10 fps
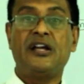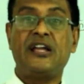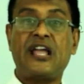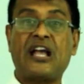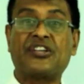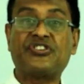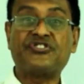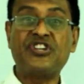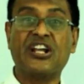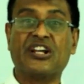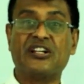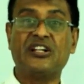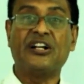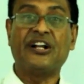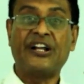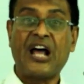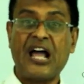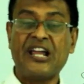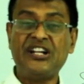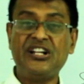extinct,
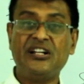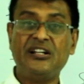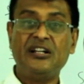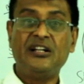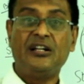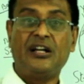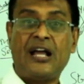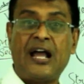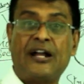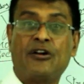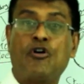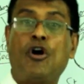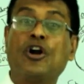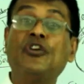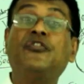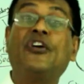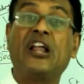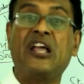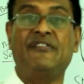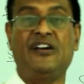died and gone
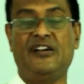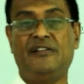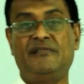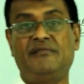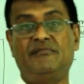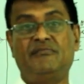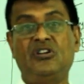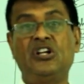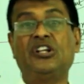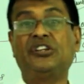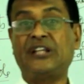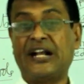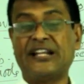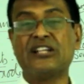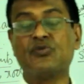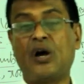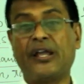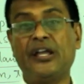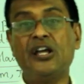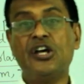forever. That is
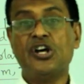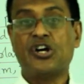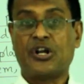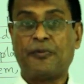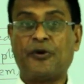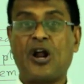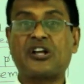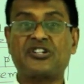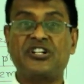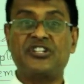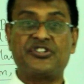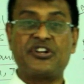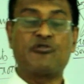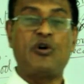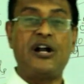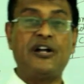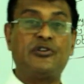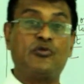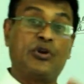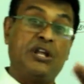why reproduction is
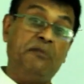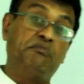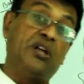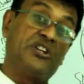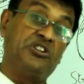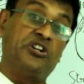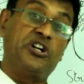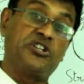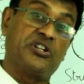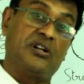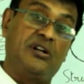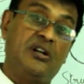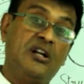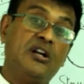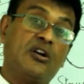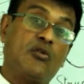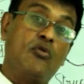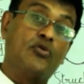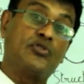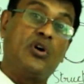required to keep the generation
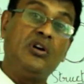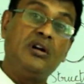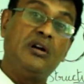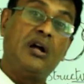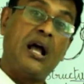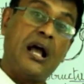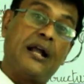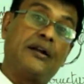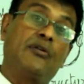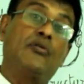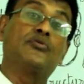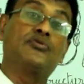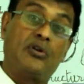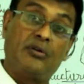goes on and goes on.